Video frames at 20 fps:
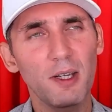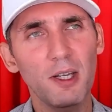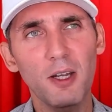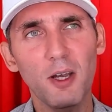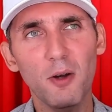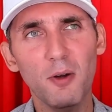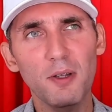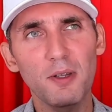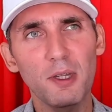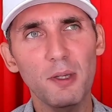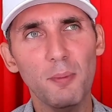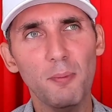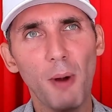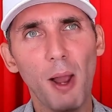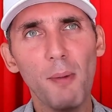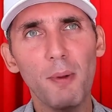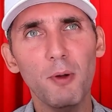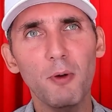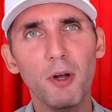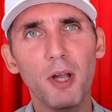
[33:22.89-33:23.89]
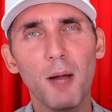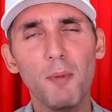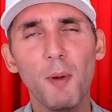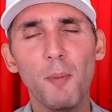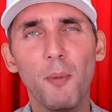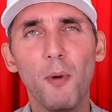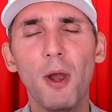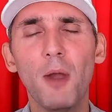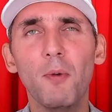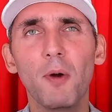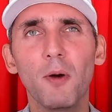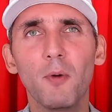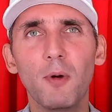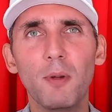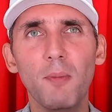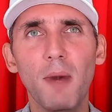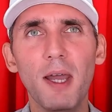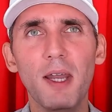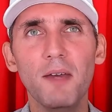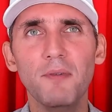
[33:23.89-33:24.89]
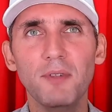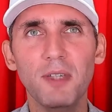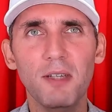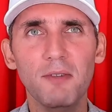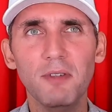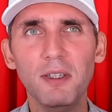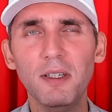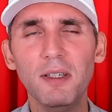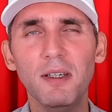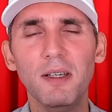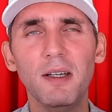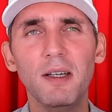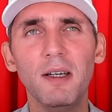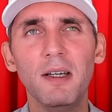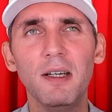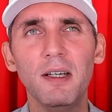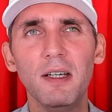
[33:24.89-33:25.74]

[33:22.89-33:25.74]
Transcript: there probably will come a point where we might have to even